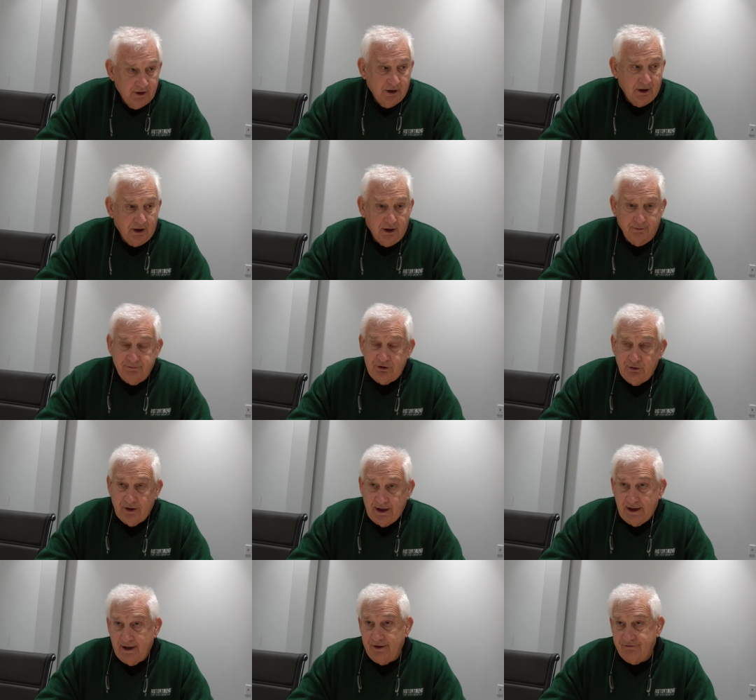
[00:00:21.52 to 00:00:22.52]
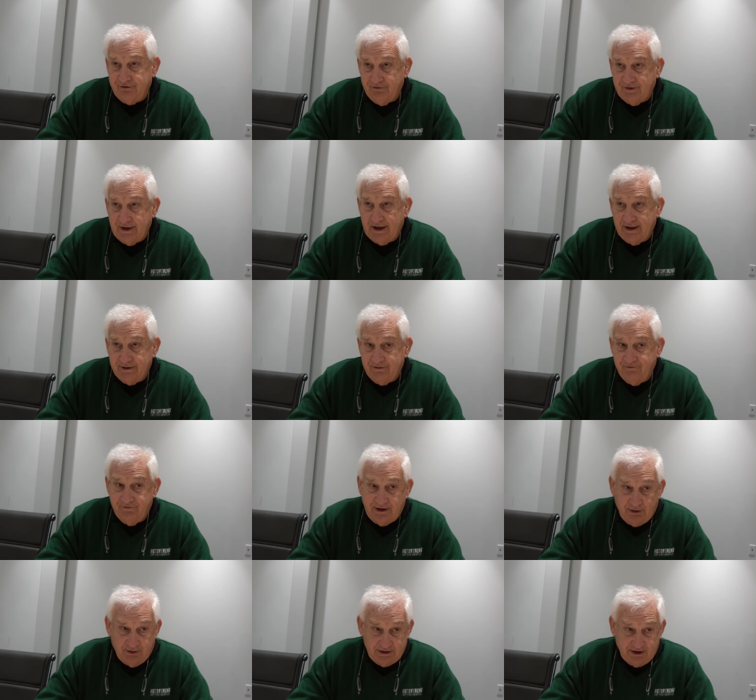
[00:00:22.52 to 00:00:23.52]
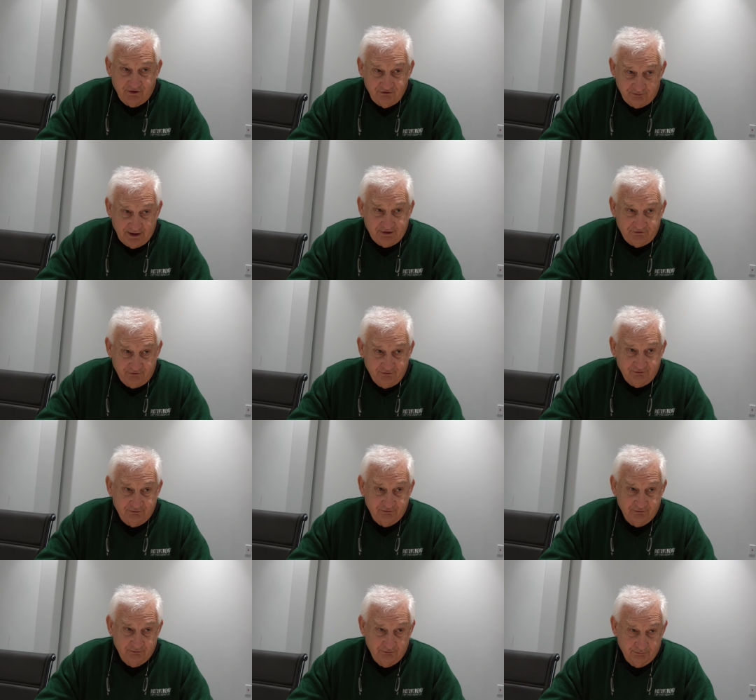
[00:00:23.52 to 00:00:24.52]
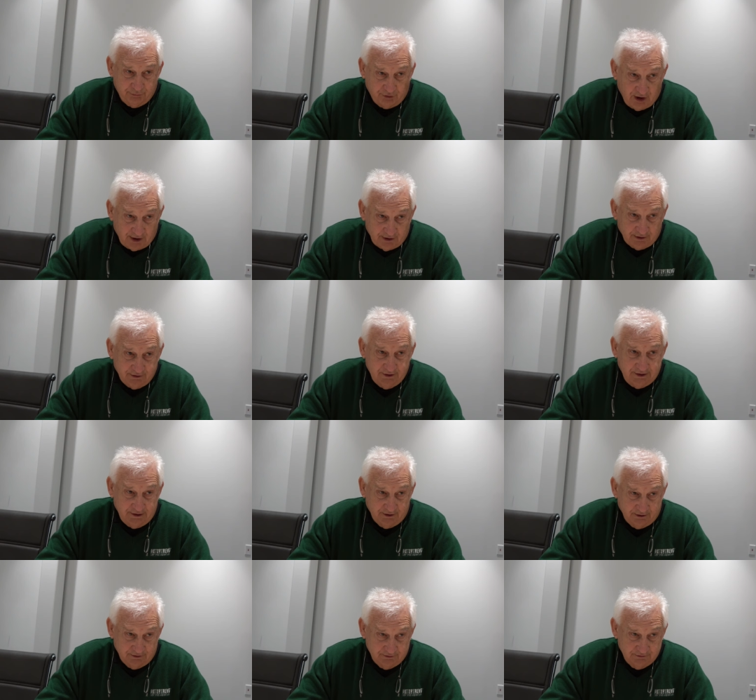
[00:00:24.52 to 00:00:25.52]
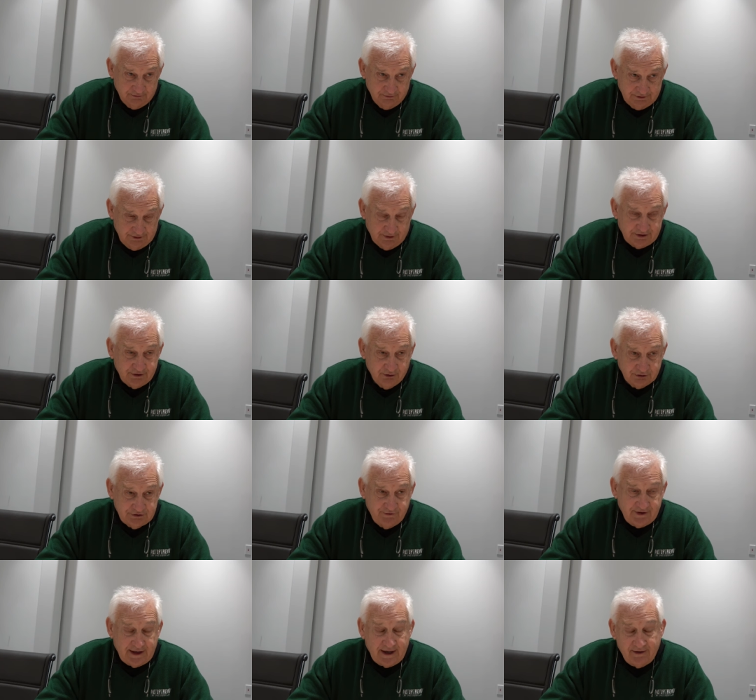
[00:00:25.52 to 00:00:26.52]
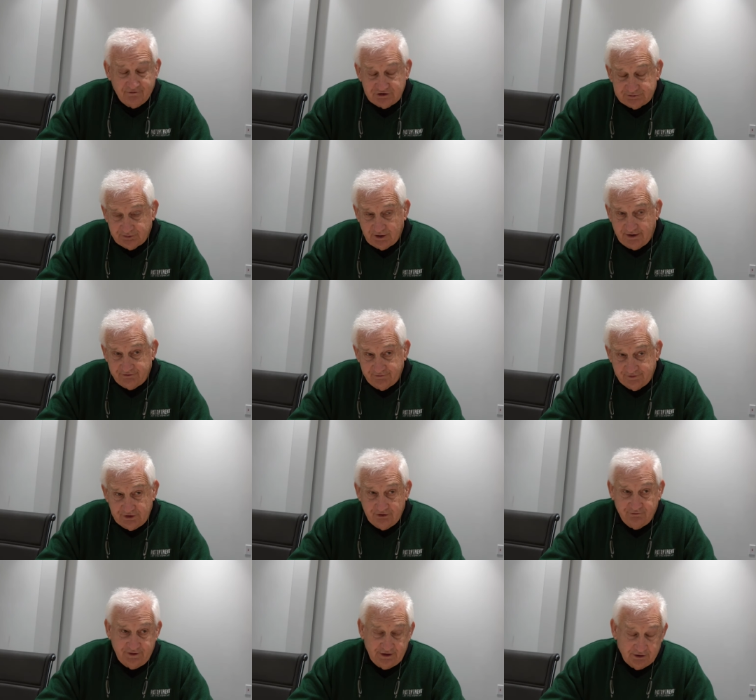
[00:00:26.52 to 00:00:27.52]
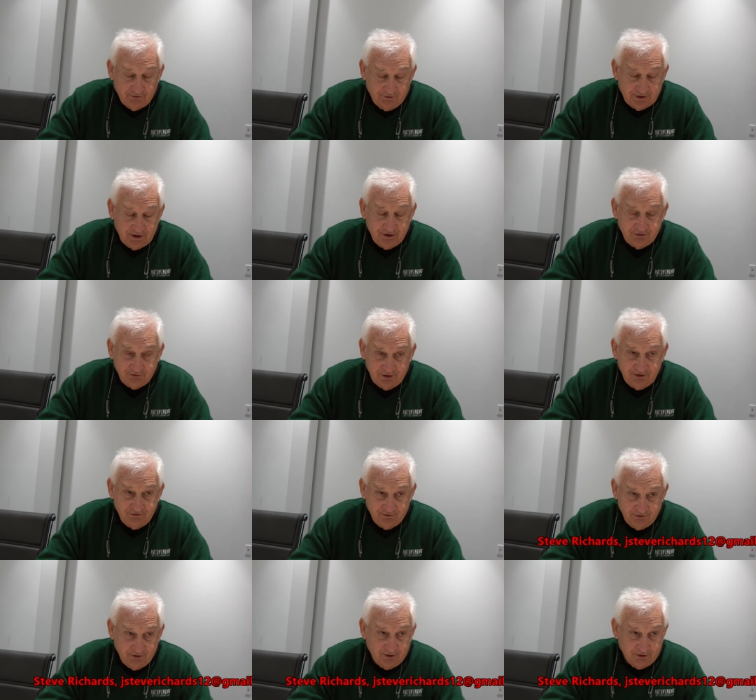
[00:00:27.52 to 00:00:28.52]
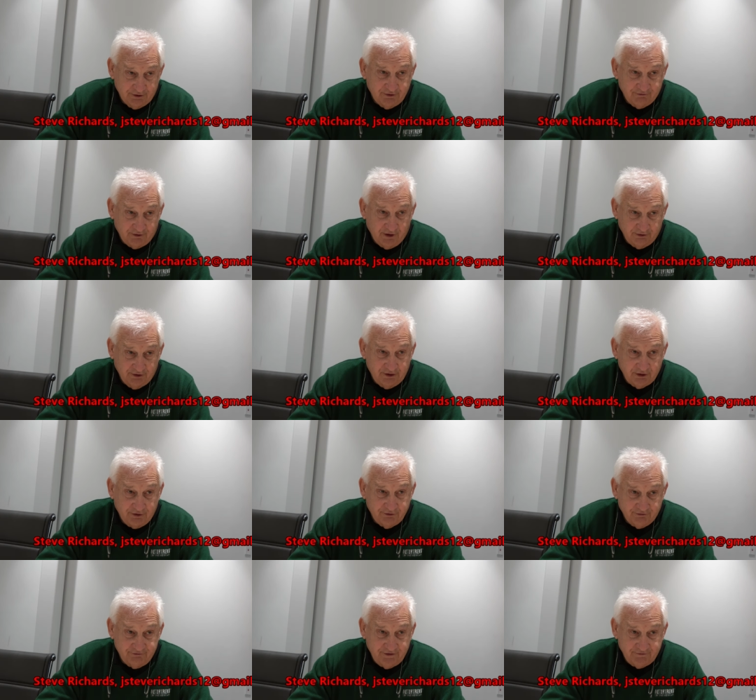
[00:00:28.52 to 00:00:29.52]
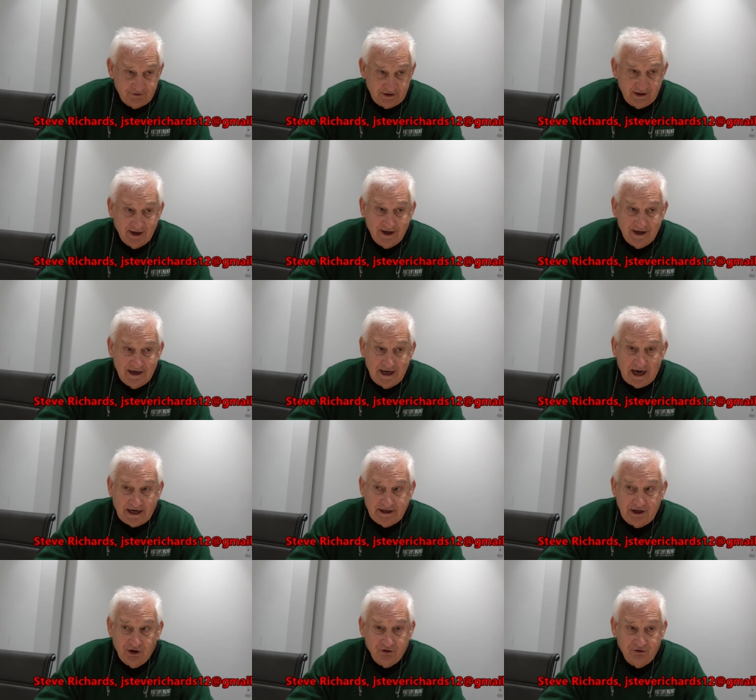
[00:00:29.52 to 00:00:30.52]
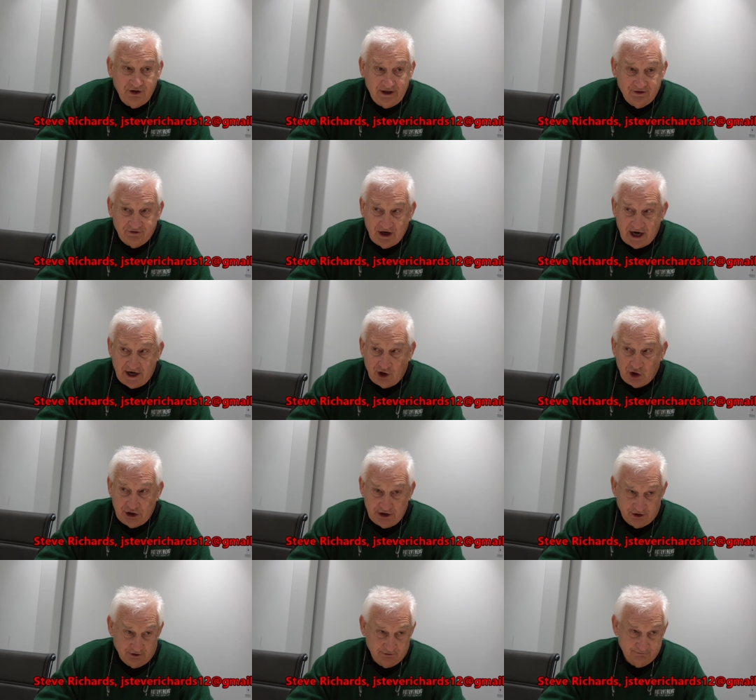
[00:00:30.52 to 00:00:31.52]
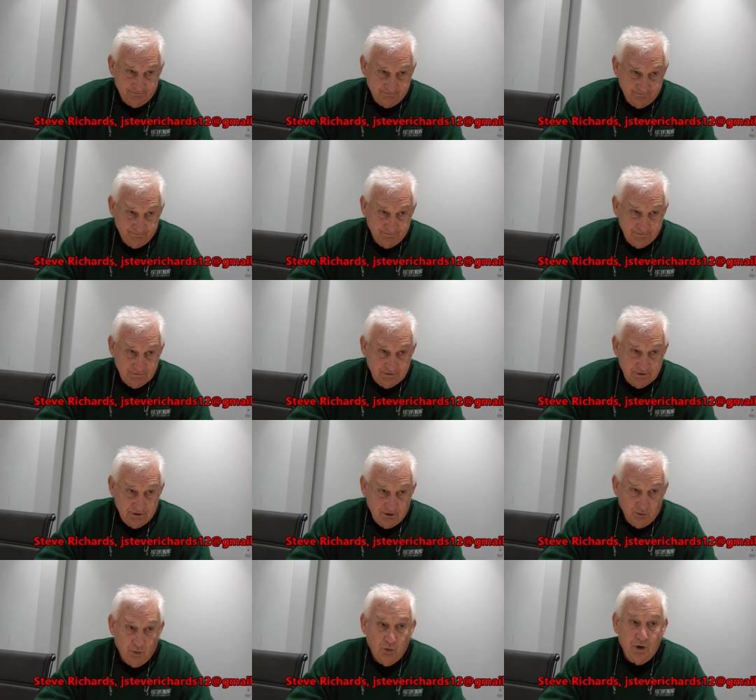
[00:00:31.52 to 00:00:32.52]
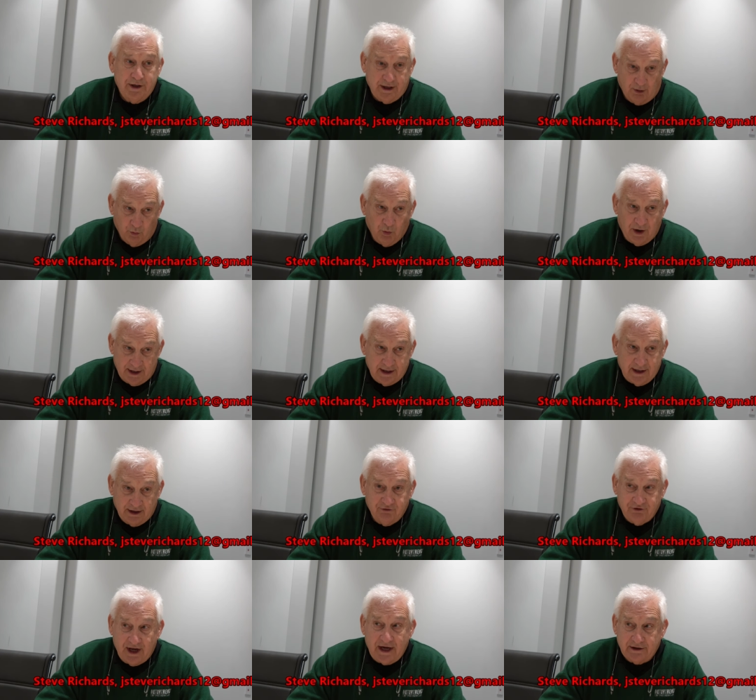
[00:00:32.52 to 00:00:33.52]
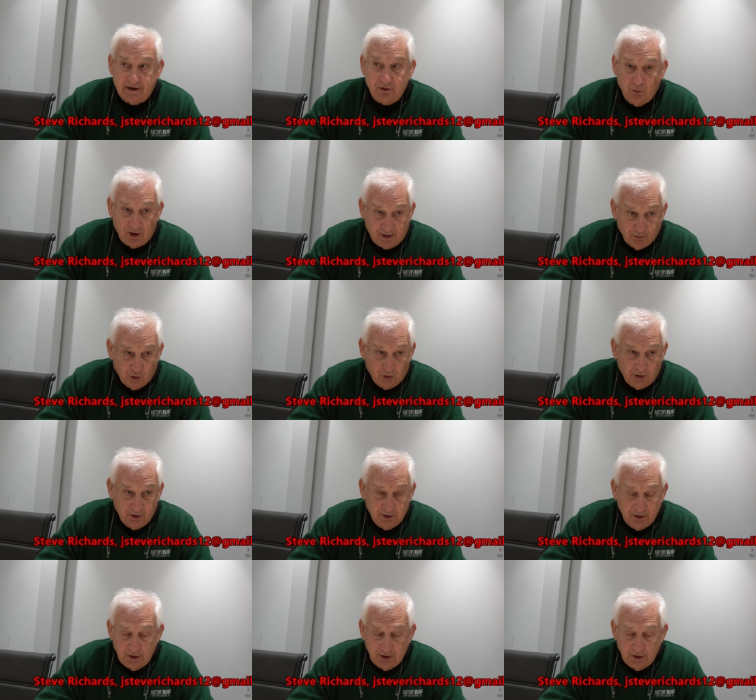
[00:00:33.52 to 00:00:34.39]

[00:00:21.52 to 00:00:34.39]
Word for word: Um, you guys have got very expensive product here. You know, I told you the average price of a new vehicle in the country is a little, a little under fifty. I guarantee it's higher here. Way, way, exactly, way more.